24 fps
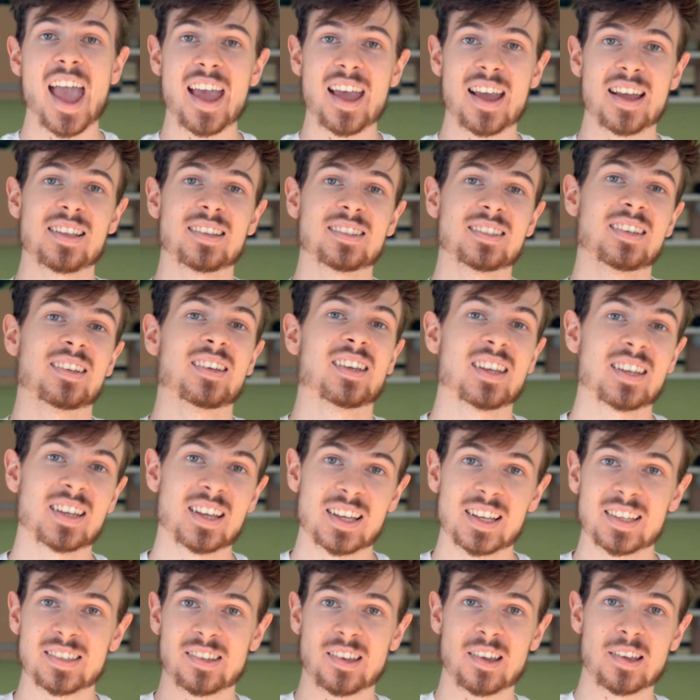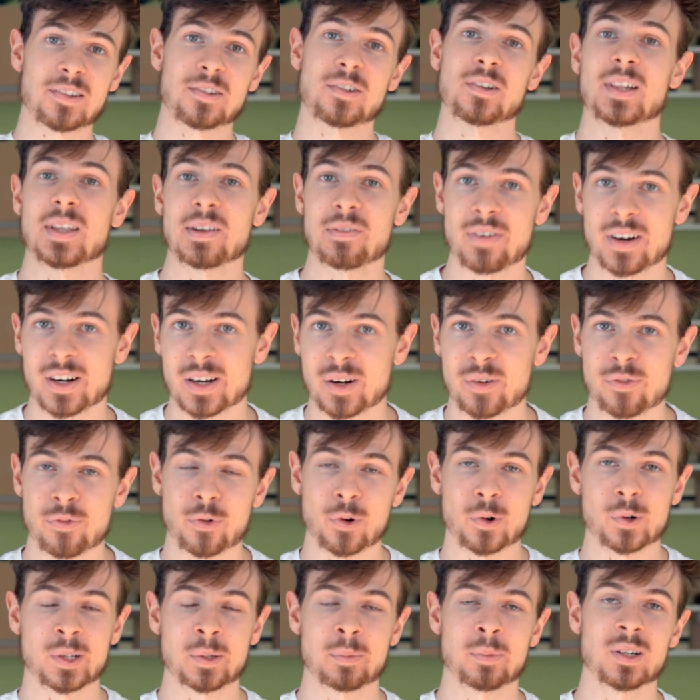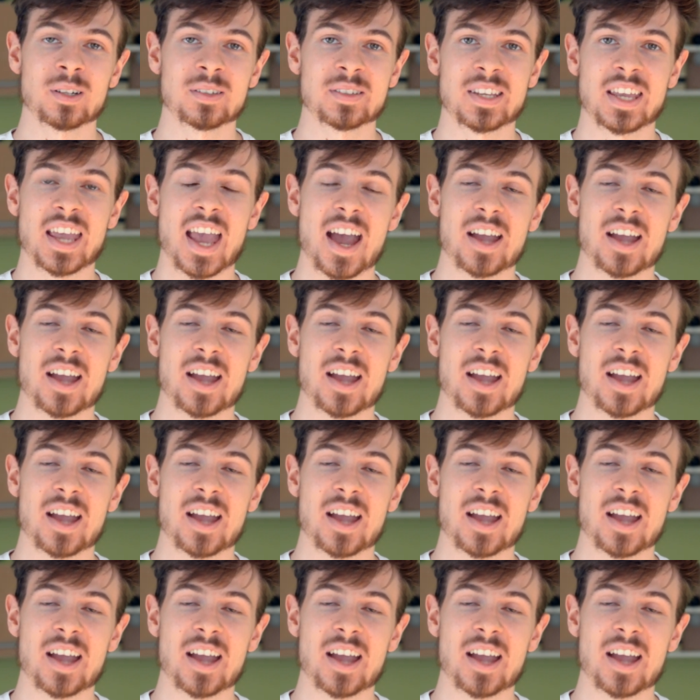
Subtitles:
And it's actually very affordable.